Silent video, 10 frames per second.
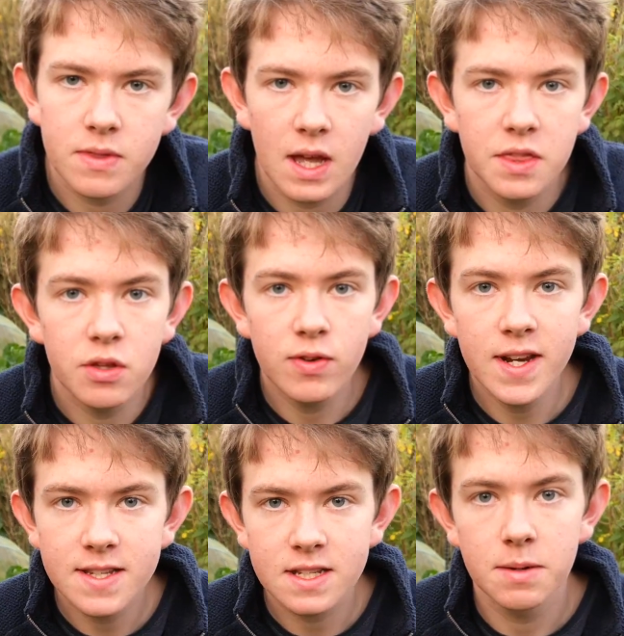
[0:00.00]
And the
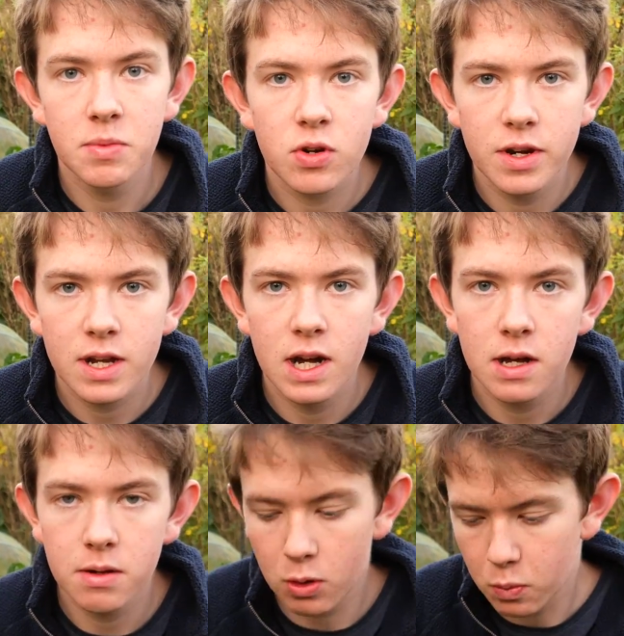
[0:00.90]
reason I'm not going to cut
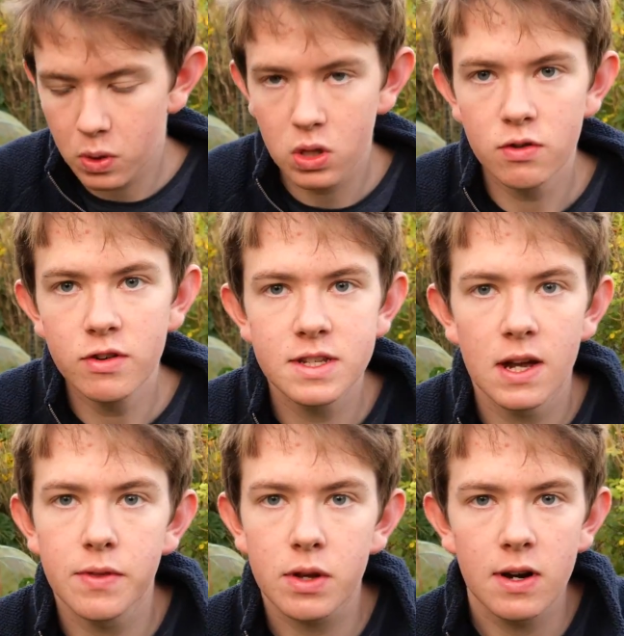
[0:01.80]
or pull the roots
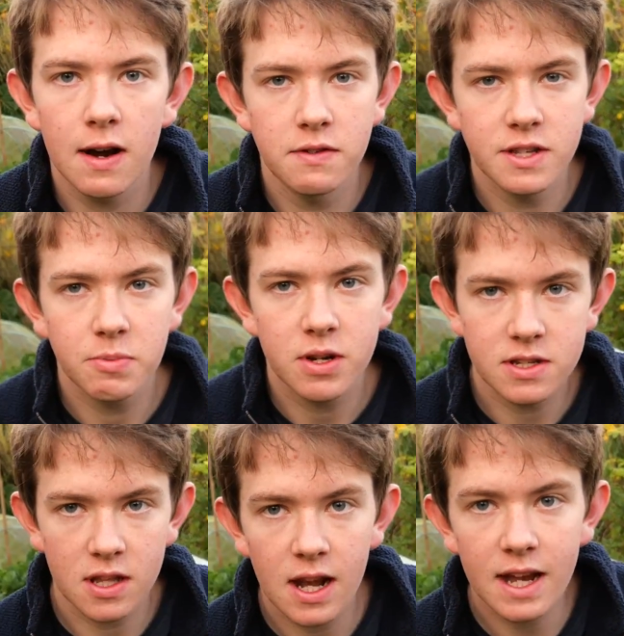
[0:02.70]
out of the ground is
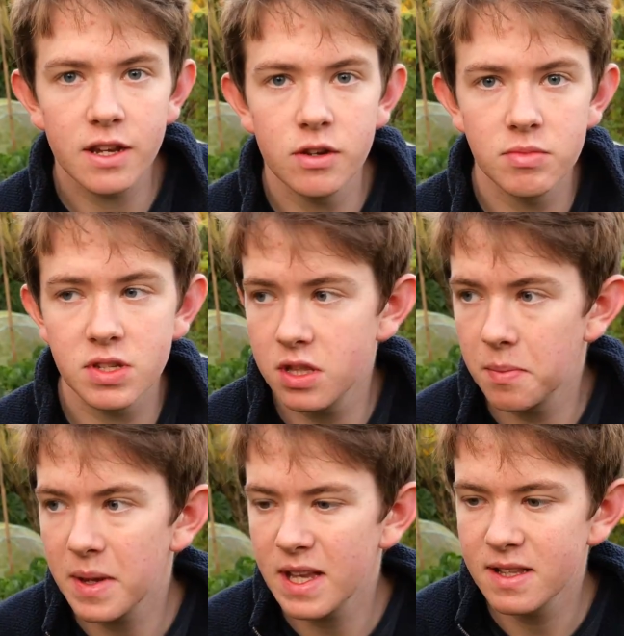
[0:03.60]
because the legumes and
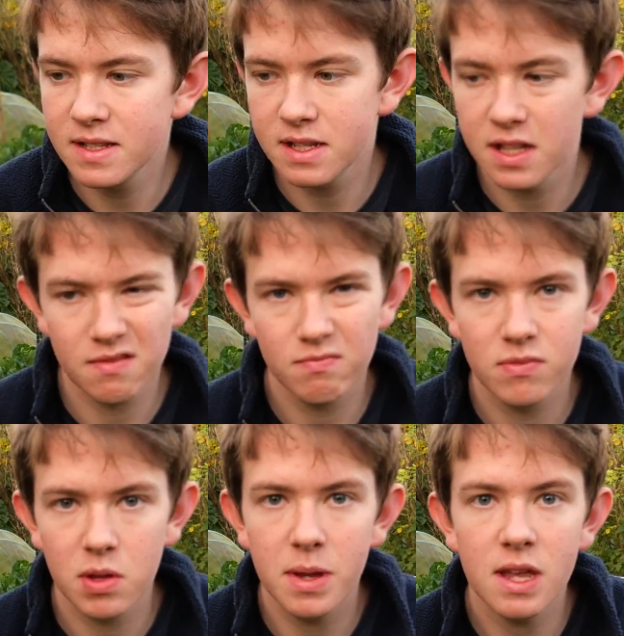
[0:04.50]
the beans and
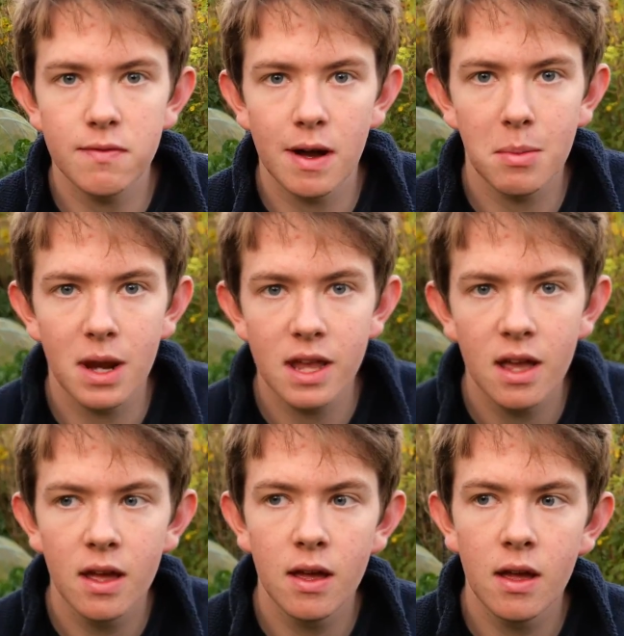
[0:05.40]
the pea family
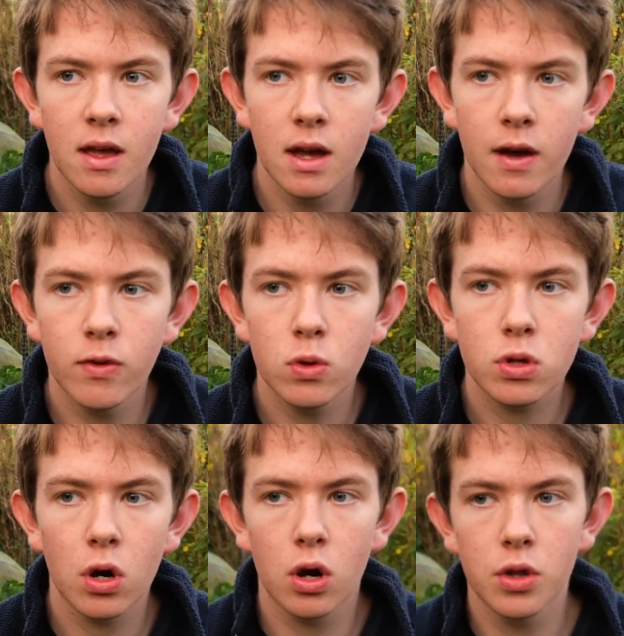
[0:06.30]
have all
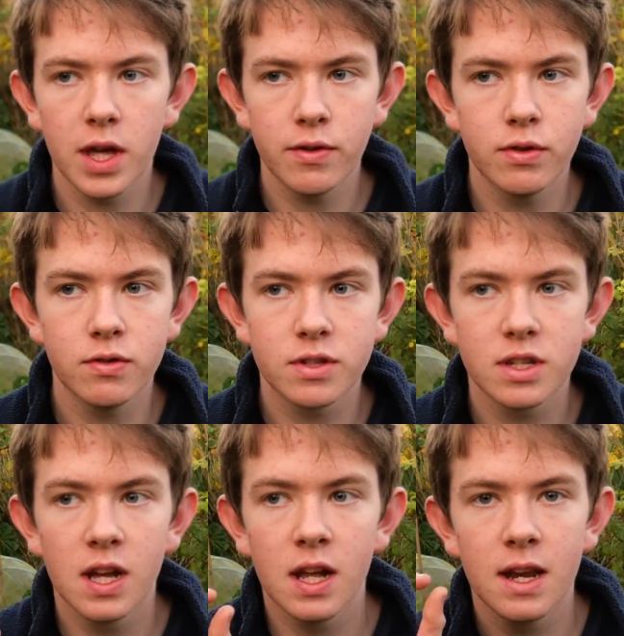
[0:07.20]
got on their
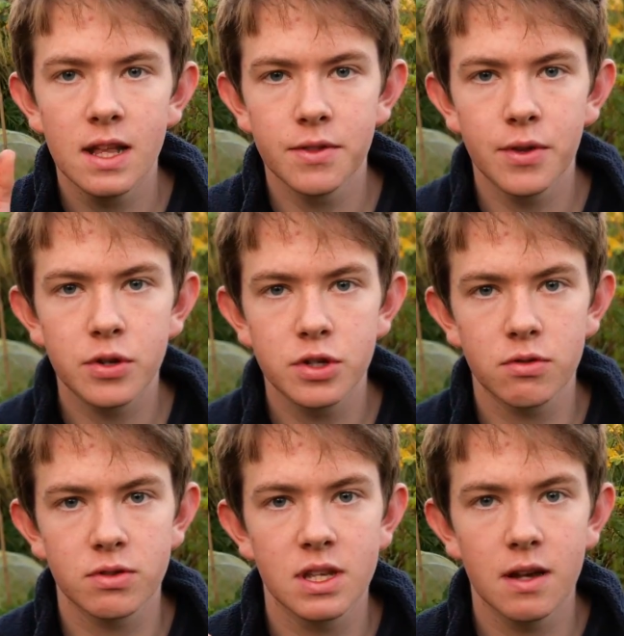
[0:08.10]
roots little
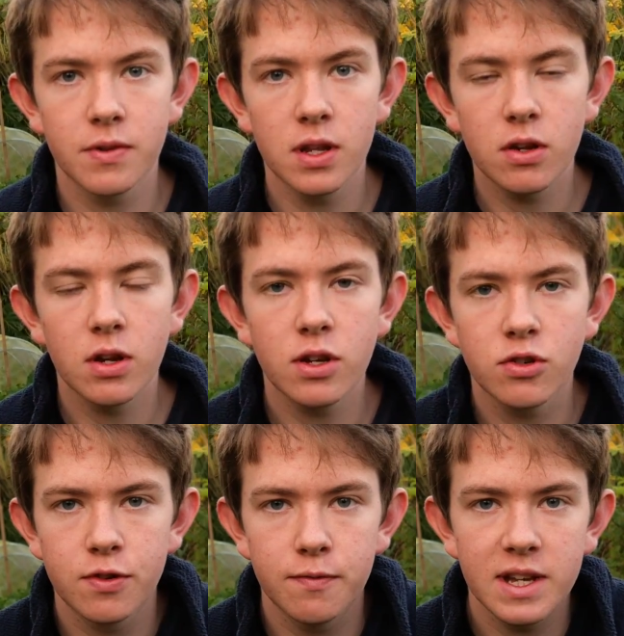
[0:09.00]
nodules that have
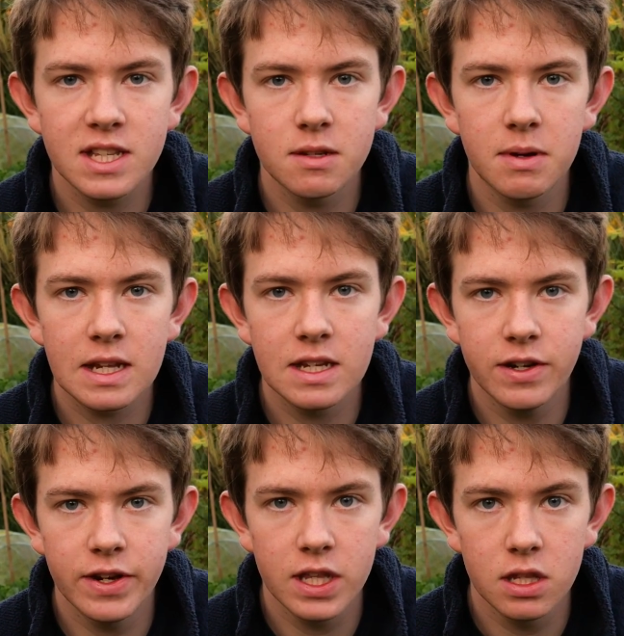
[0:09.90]
nitrogen fixing
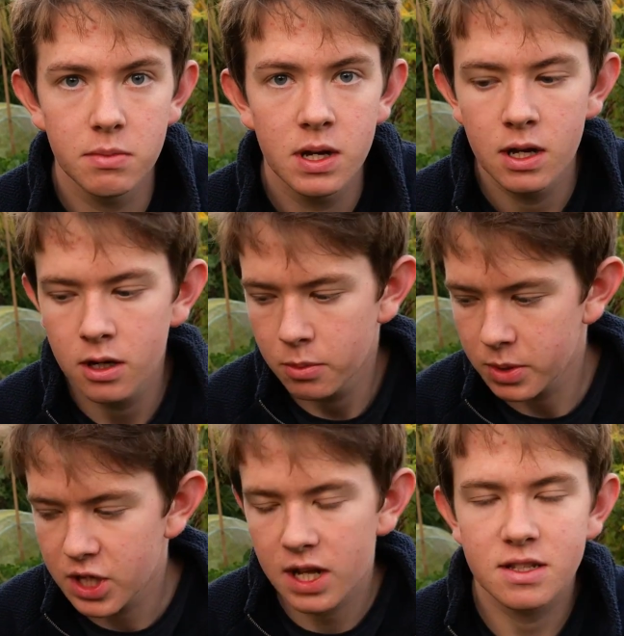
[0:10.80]
bacteria in them,
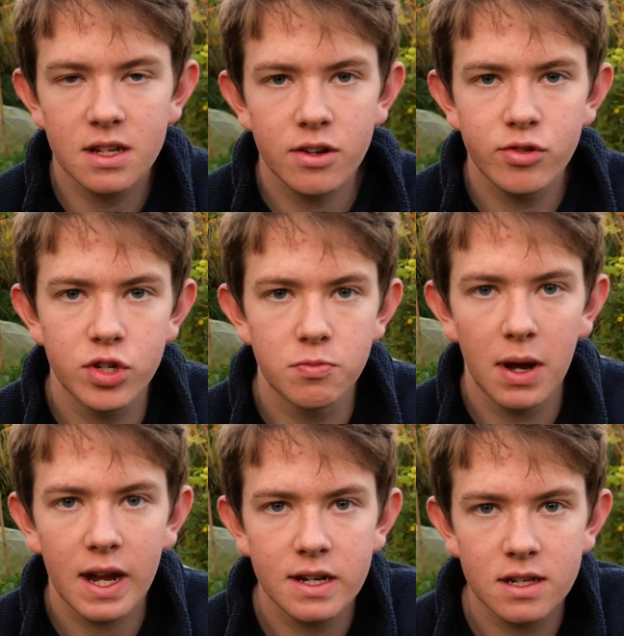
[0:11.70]
which adds nitrogen
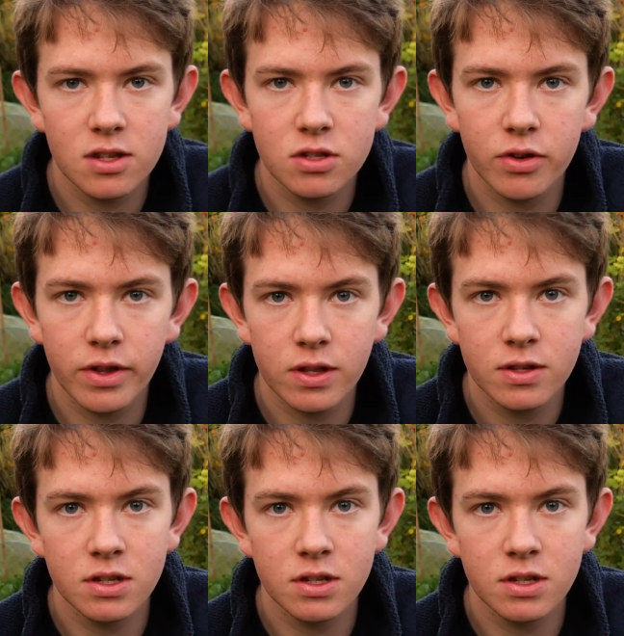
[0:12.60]
back into the soil.